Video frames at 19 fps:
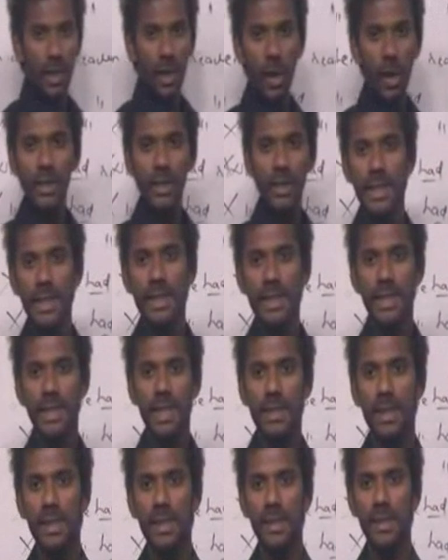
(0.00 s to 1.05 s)
already
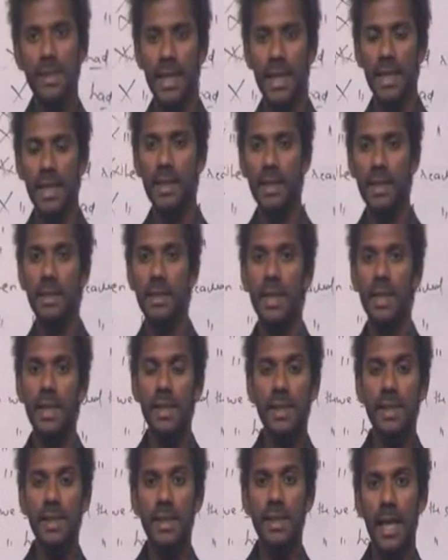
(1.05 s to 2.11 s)
tells us that there is
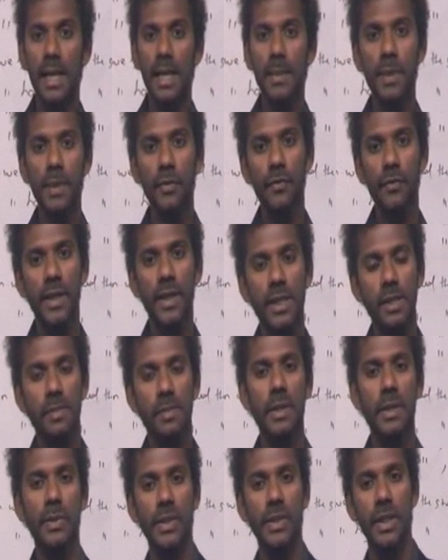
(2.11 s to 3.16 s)
a time difference
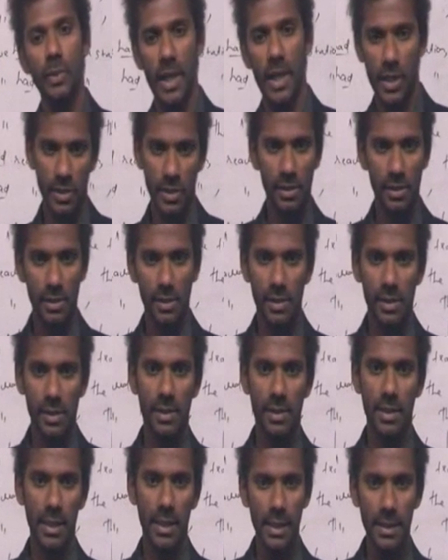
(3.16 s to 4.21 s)
between the two actions.
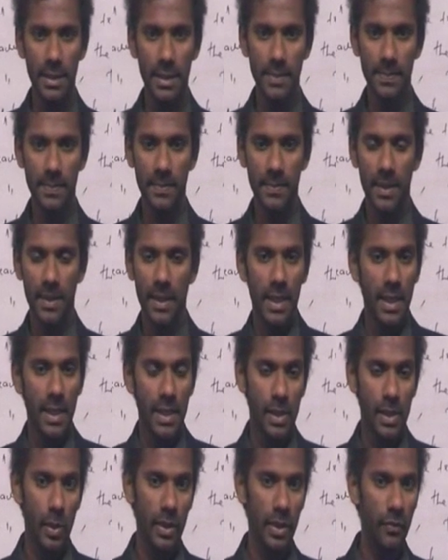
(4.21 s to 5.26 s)
Clear?
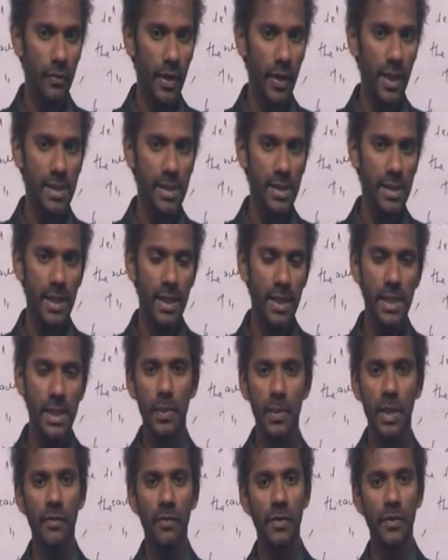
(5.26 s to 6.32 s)
So in the first sentence,
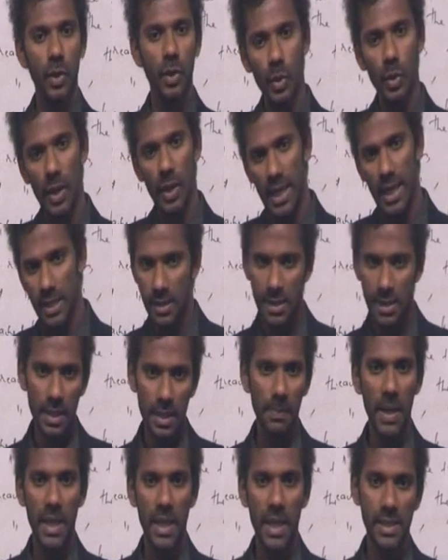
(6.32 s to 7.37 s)
we have two actions in
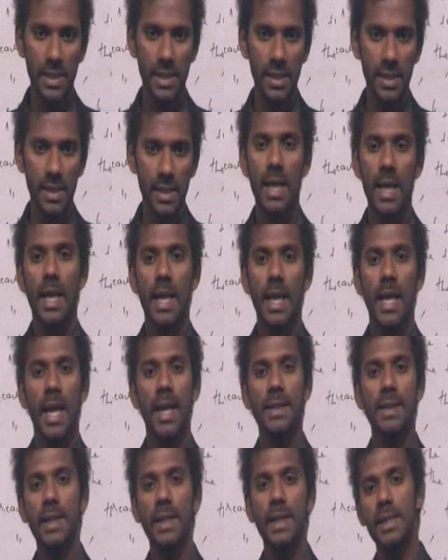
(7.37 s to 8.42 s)
the past tense,
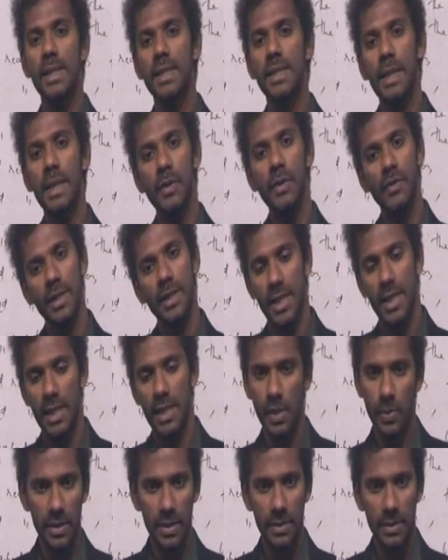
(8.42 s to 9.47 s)
and there is a time difference
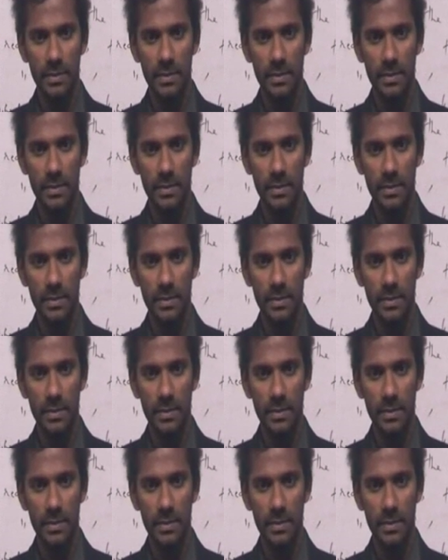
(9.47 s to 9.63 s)
as well.